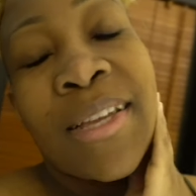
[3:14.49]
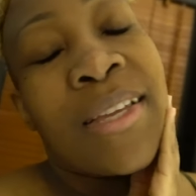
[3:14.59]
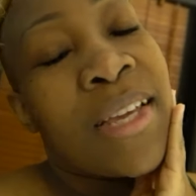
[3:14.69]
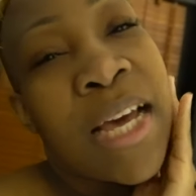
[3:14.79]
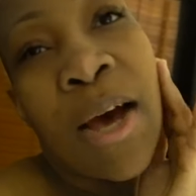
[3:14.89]

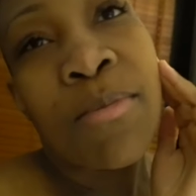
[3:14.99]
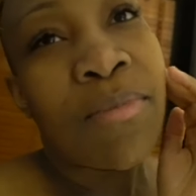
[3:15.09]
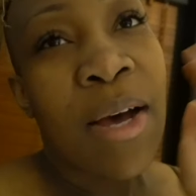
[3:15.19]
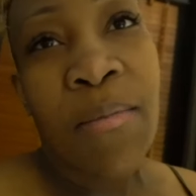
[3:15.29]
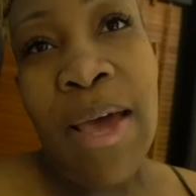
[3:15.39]
yeah,
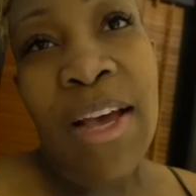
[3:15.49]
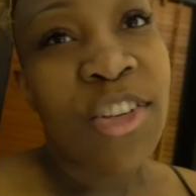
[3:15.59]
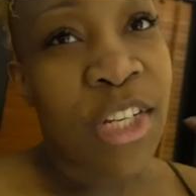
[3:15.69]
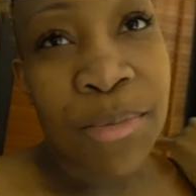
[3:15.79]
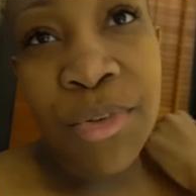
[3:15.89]
I'm
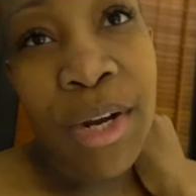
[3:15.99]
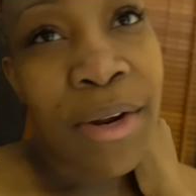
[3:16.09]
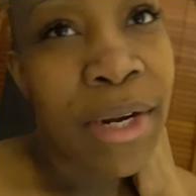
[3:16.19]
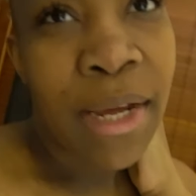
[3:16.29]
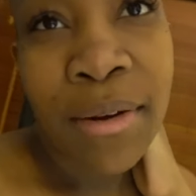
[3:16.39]
ashy, I'm dry
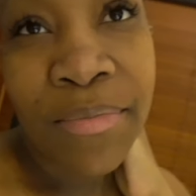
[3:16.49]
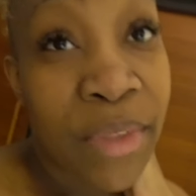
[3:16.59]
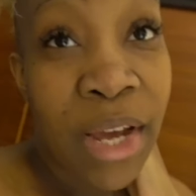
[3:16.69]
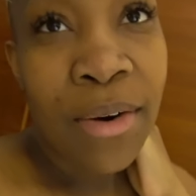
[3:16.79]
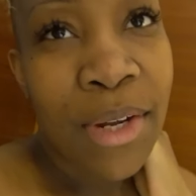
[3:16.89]
right now.
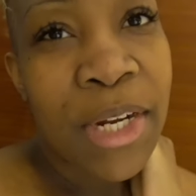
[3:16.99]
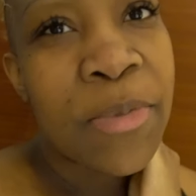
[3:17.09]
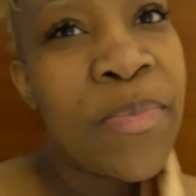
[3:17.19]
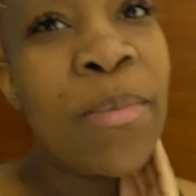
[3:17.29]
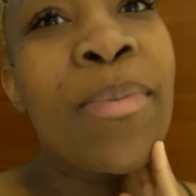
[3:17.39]
I don't
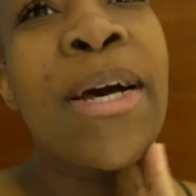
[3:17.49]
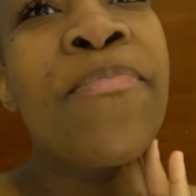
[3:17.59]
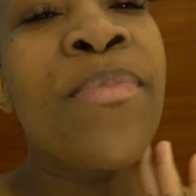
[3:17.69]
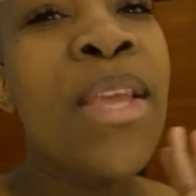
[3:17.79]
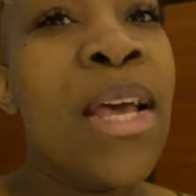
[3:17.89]
care.
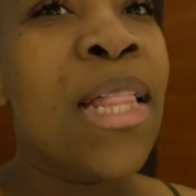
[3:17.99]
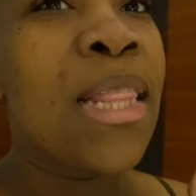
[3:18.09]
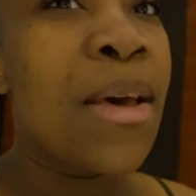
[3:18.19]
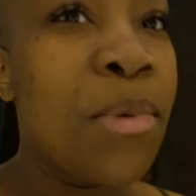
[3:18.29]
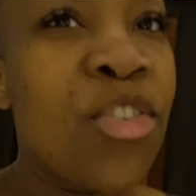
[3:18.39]
But
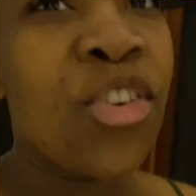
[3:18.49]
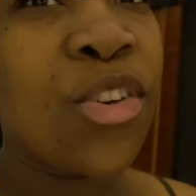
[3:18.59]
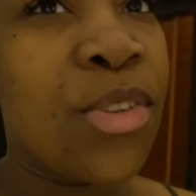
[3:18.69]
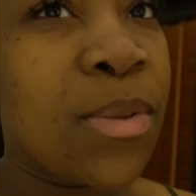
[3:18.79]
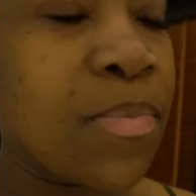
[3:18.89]
let me show
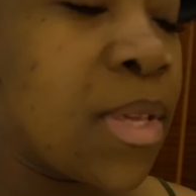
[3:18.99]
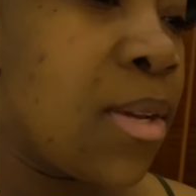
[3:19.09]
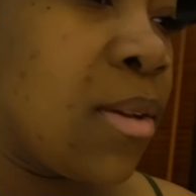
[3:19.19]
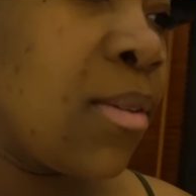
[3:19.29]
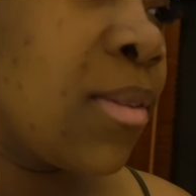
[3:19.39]
you some
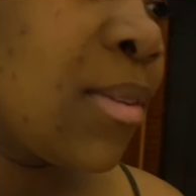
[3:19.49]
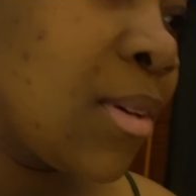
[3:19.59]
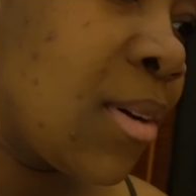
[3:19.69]
things.